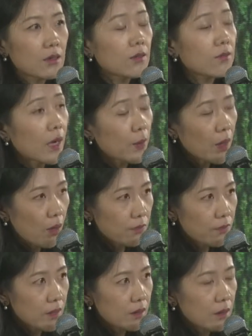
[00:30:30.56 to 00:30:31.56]
very
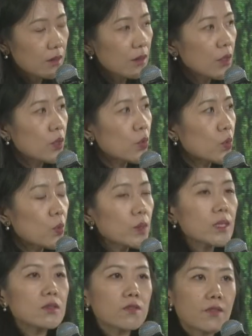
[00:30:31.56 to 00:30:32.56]
often, you
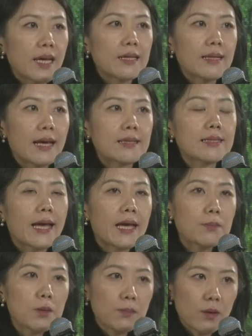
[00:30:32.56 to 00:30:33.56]
couldn't find that
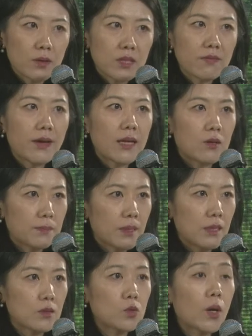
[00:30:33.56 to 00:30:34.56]
capable
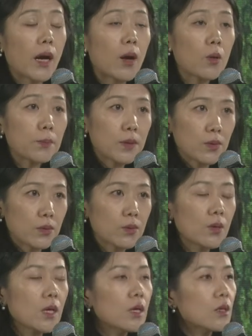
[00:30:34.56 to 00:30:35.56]
developer to help you
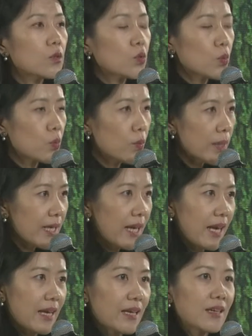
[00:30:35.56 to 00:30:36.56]
to
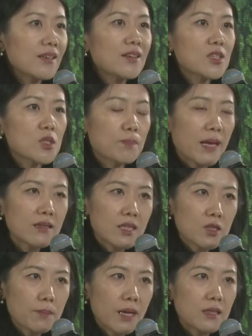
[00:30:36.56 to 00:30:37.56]
really spend this
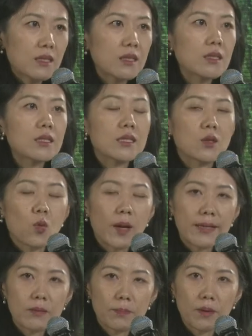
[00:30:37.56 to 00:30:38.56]
money in a
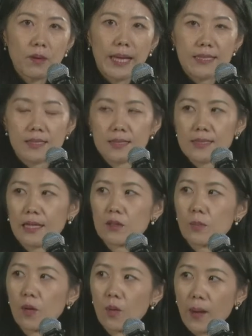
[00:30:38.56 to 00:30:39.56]
credible and
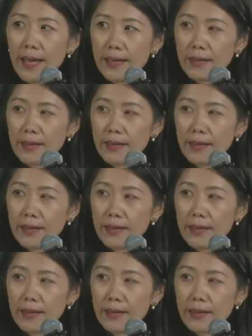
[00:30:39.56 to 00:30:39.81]
sustainable way.